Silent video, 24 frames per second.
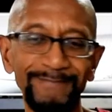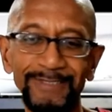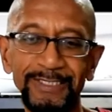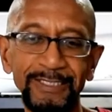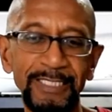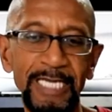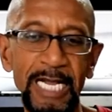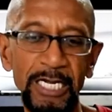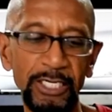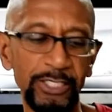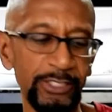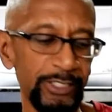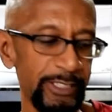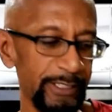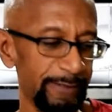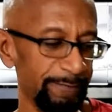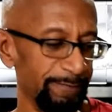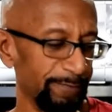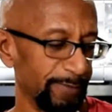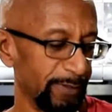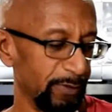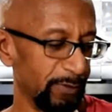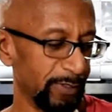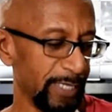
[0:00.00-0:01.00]
Not good,
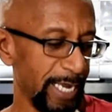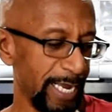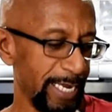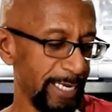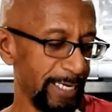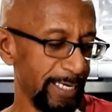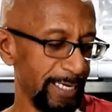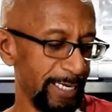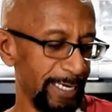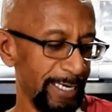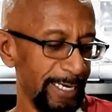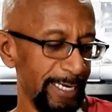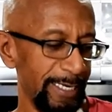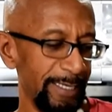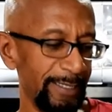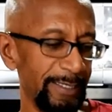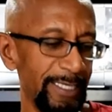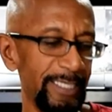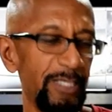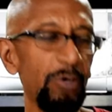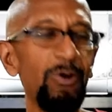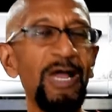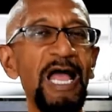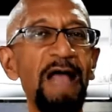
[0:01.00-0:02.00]
okay? They
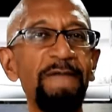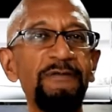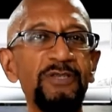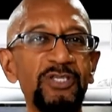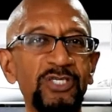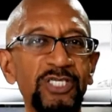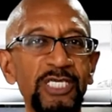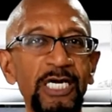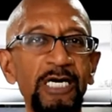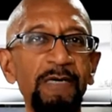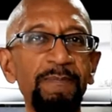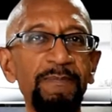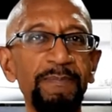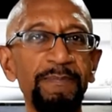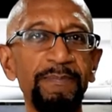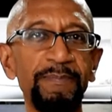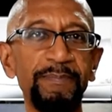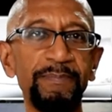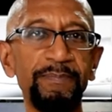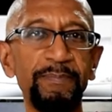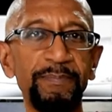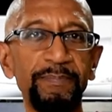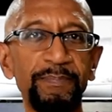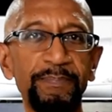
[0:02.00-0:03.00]
do have some
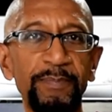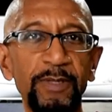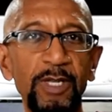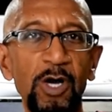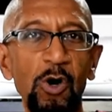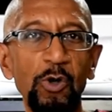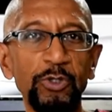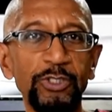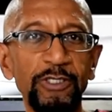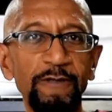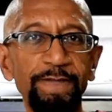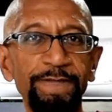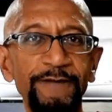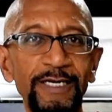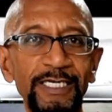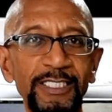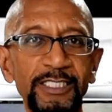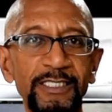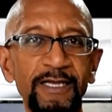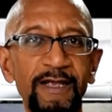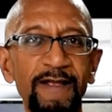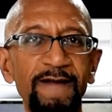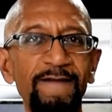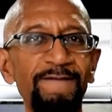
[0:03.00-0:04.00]
ocean
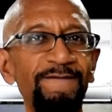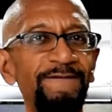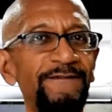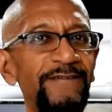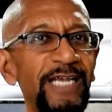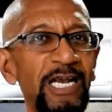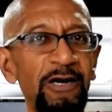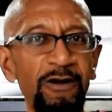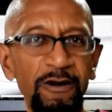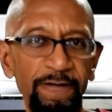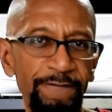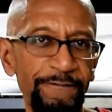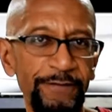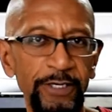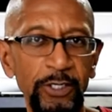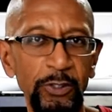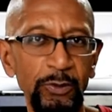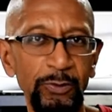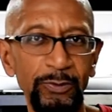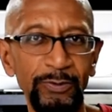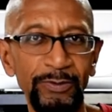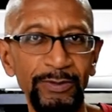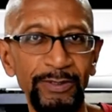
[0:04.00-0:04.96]
fish, very few,